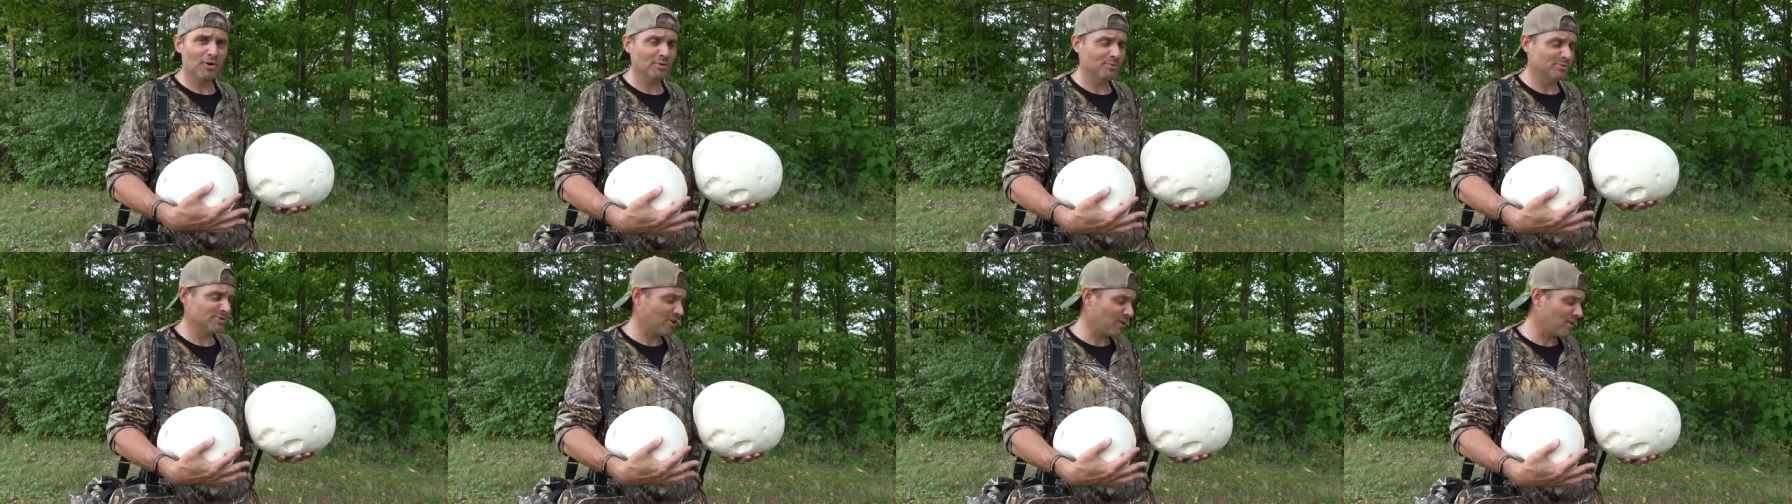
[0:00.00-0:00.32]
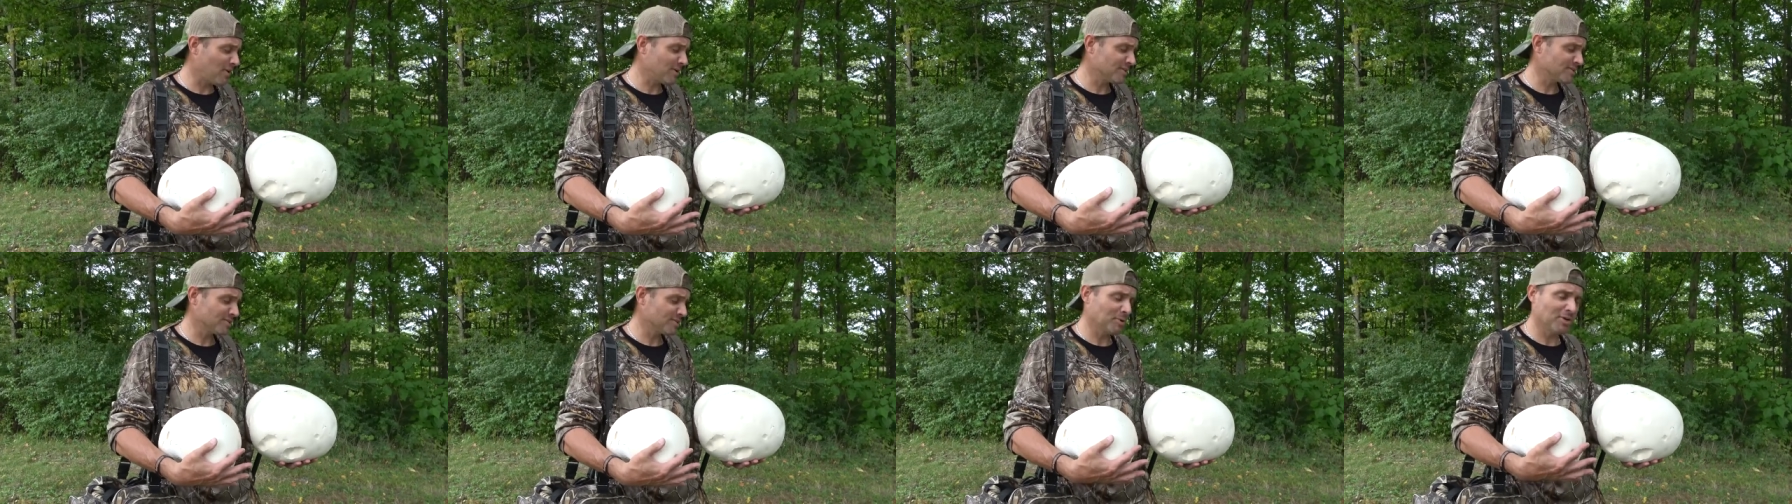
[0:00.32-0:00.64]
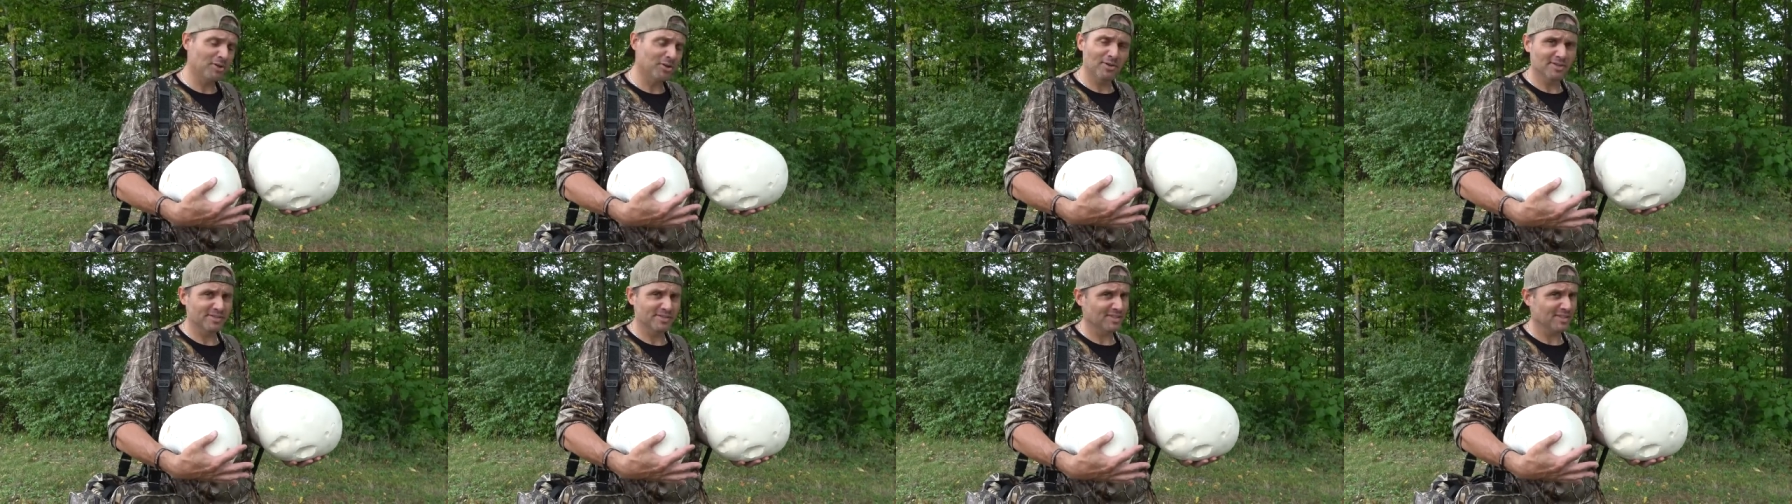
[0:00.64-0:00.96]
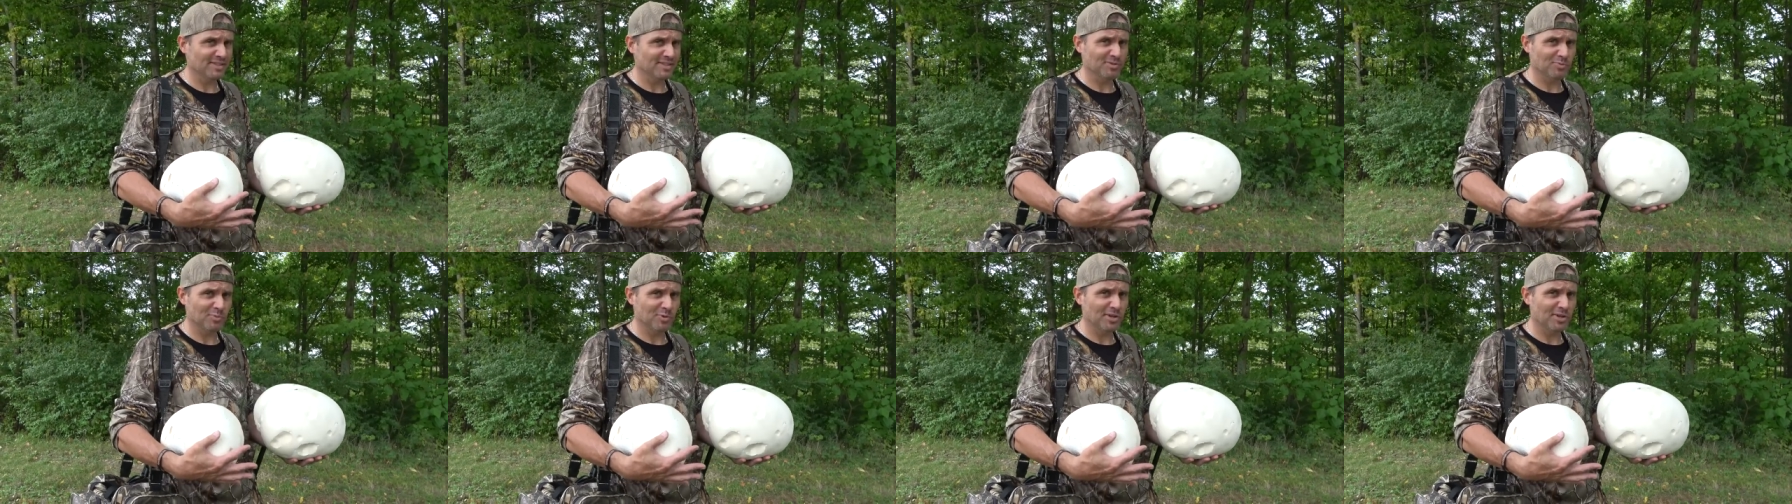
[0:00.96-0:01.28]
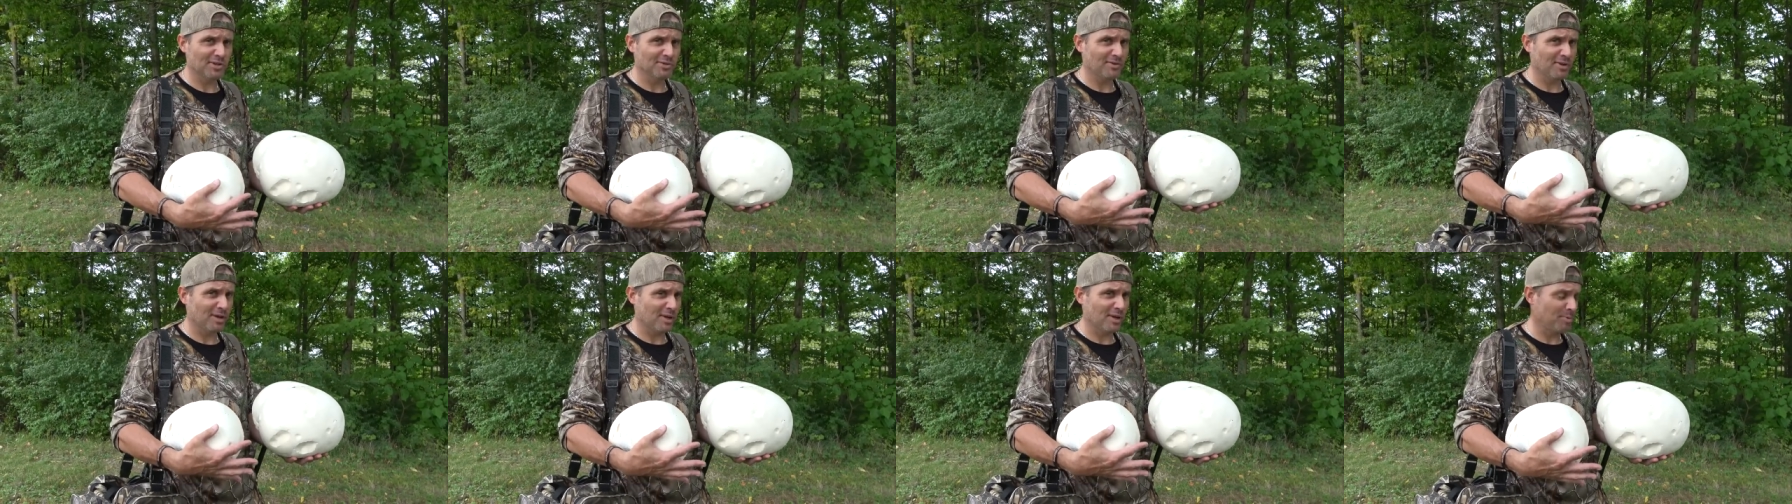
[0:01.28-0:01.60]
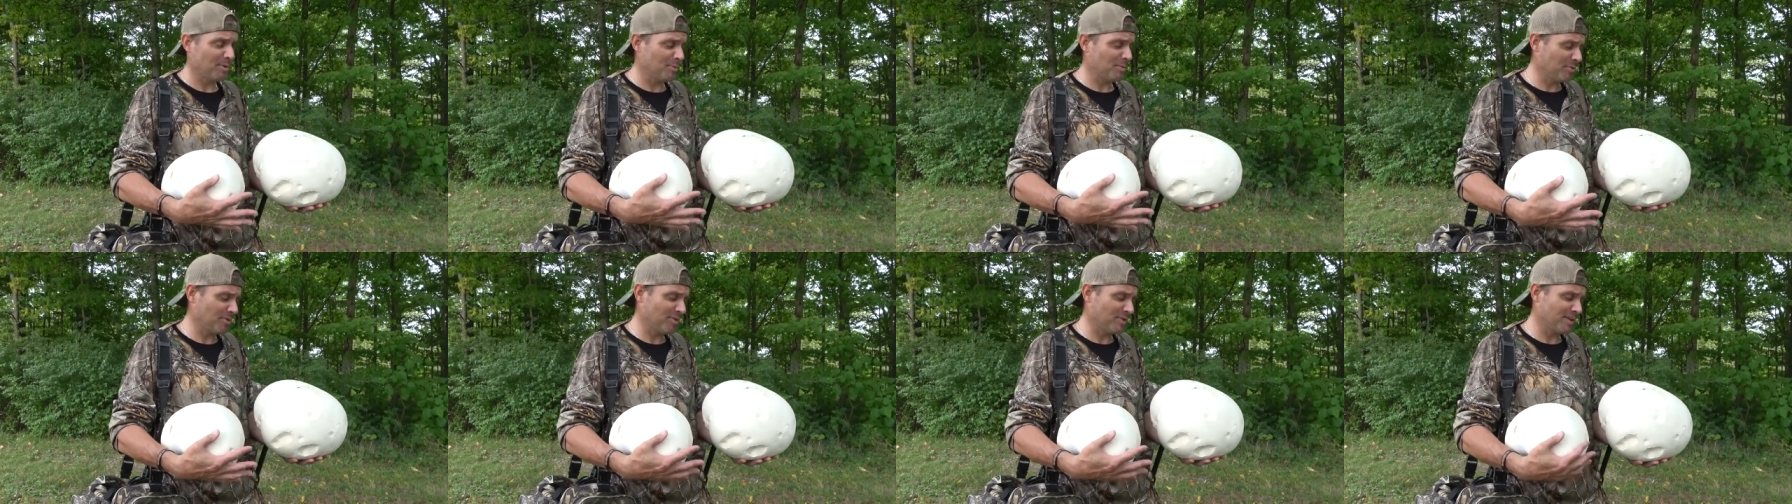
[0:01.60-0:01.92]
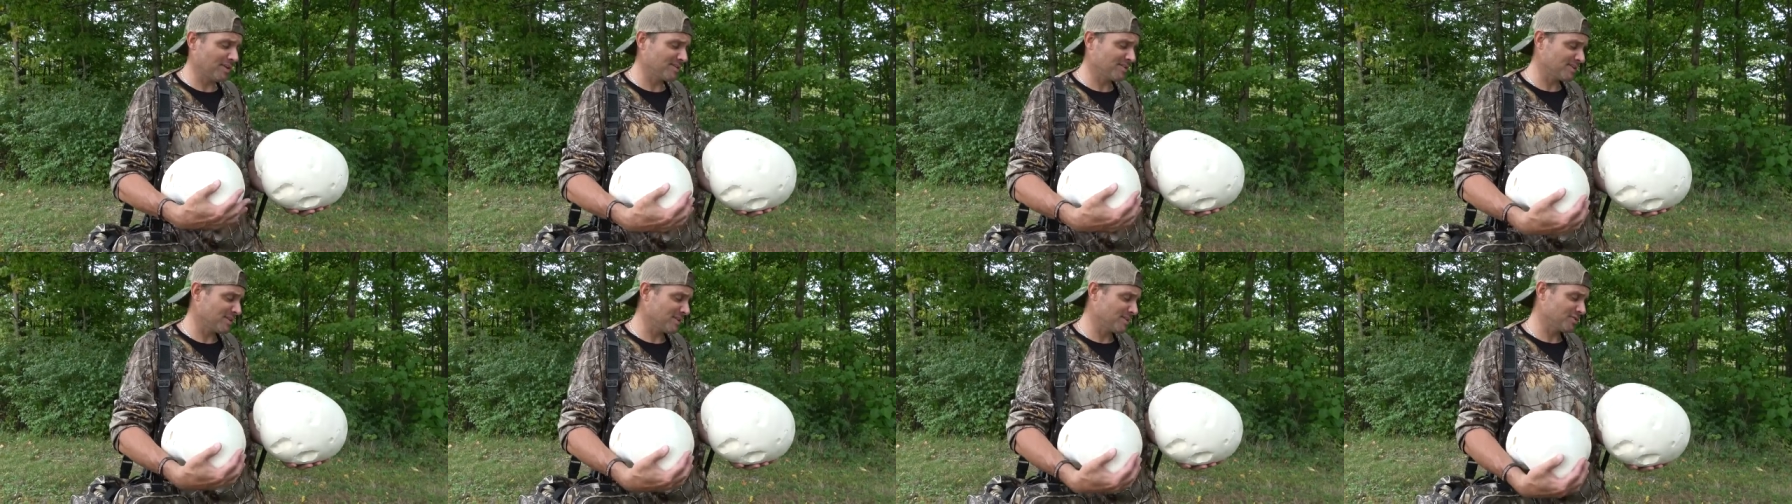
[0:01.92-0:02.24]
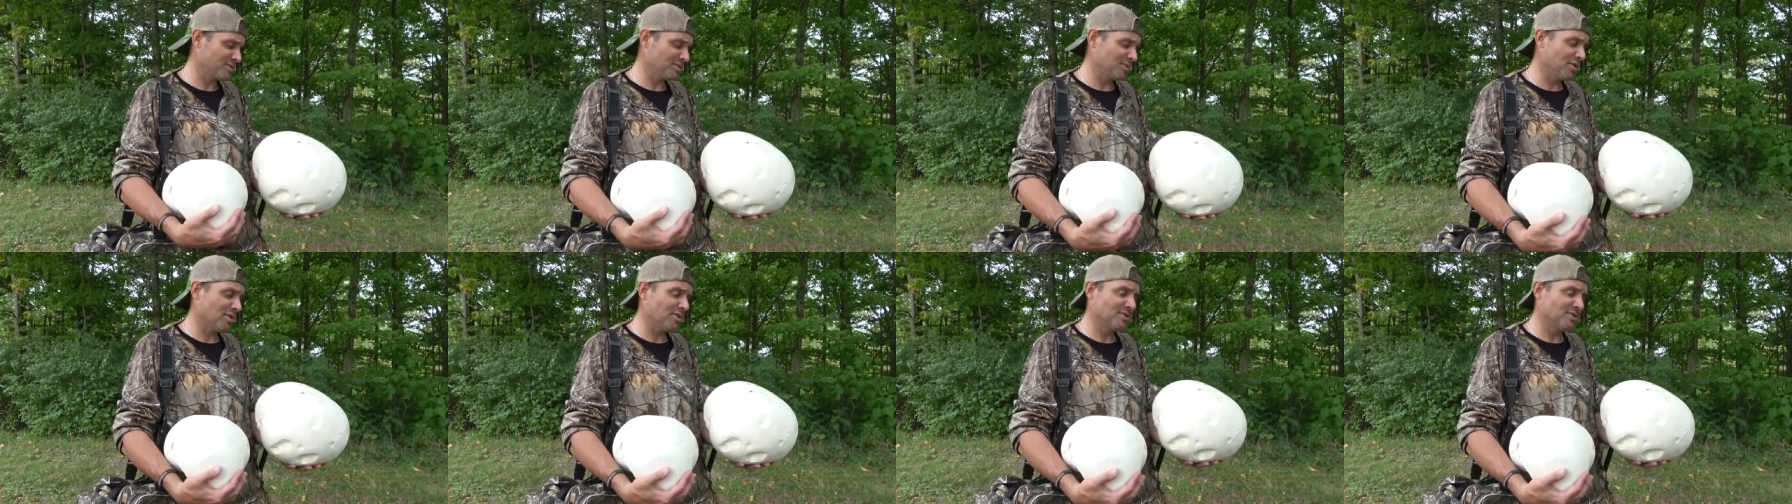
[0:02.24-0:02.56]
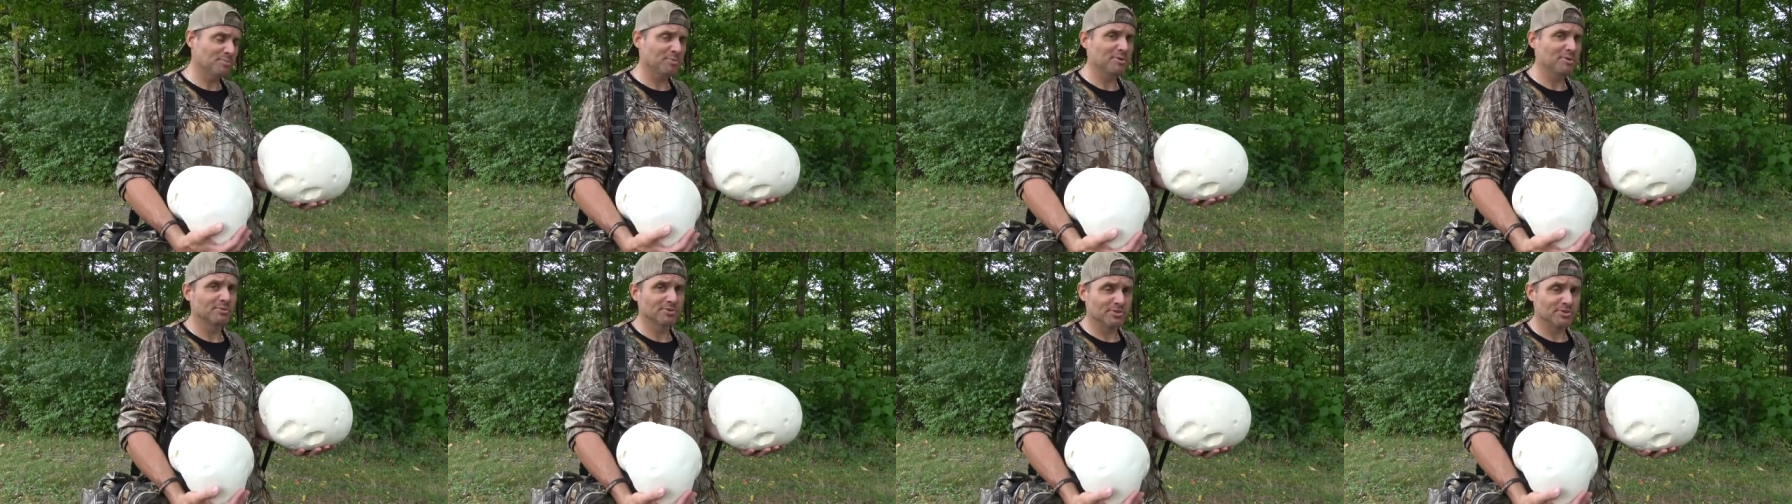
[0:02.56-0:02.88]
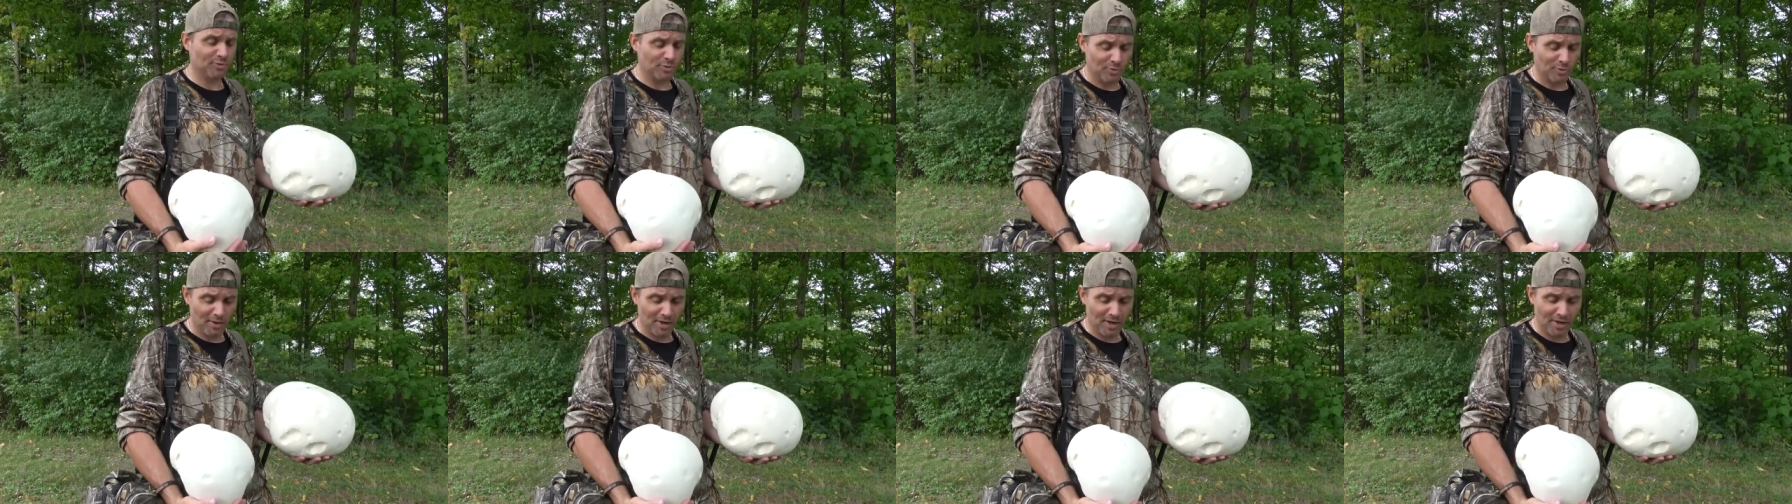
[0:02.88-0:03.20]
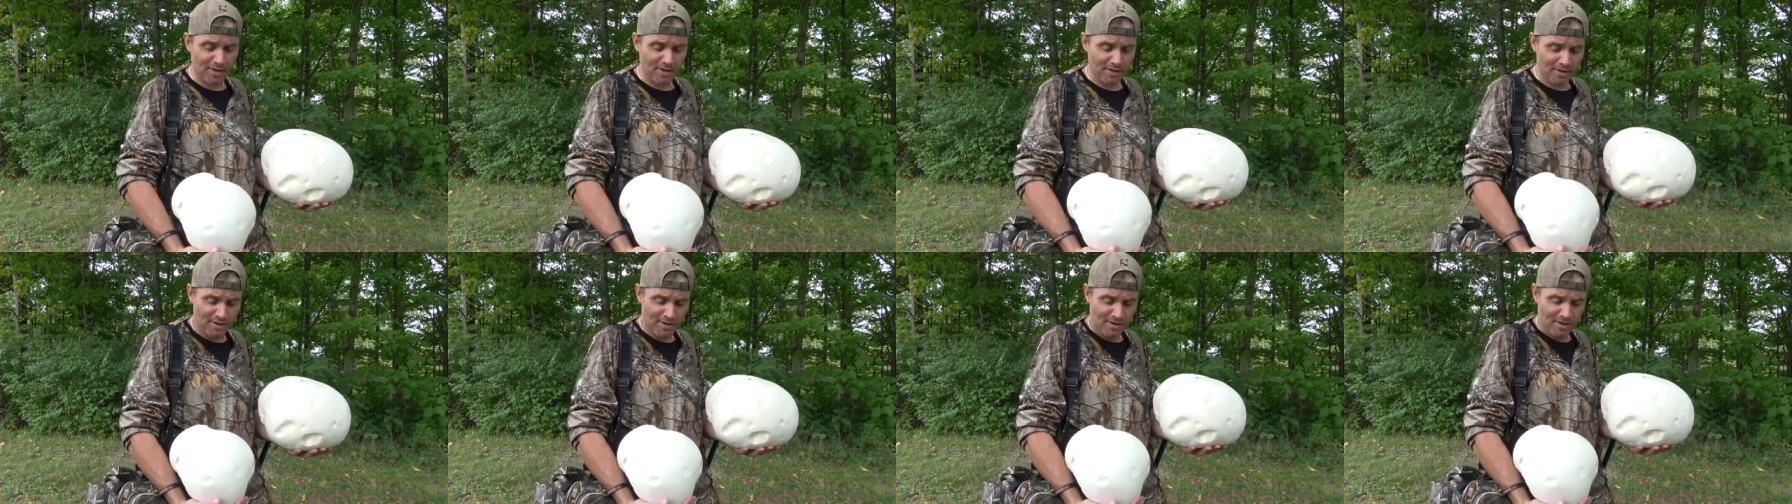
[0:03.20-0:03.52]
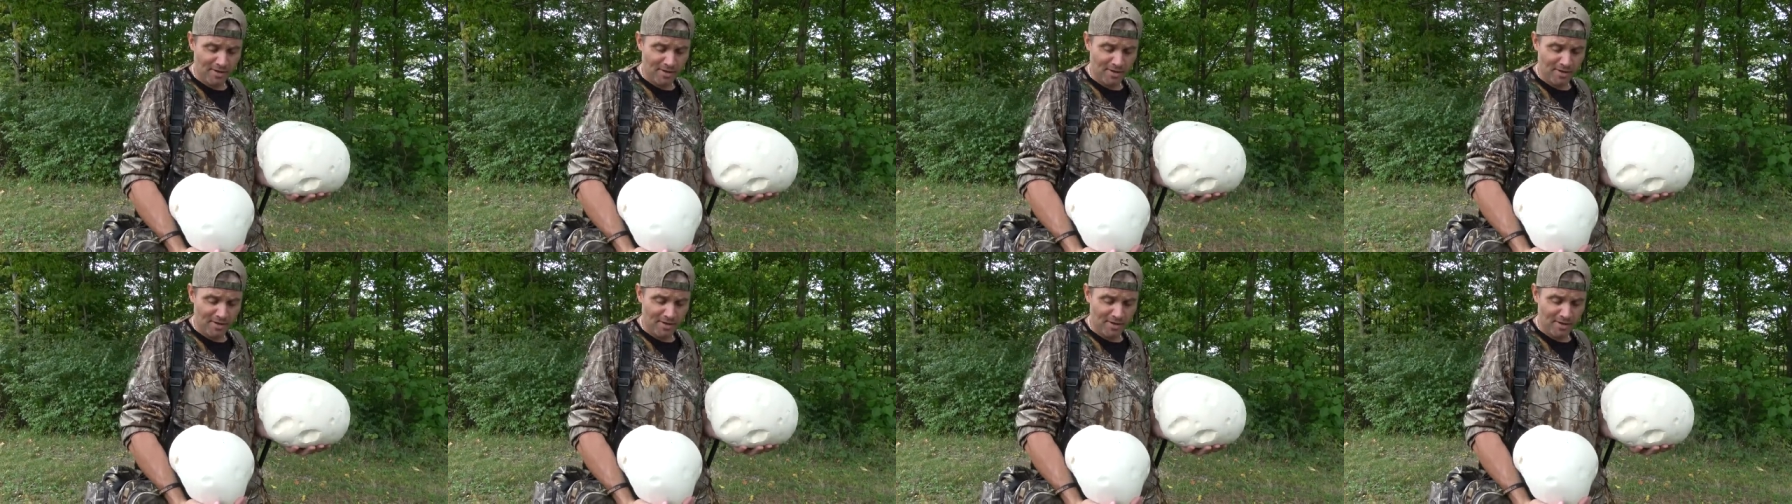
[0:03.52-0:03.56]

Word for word: It was awesome. I know it sounds weird. A lot of people think it sounds gross, but it was great.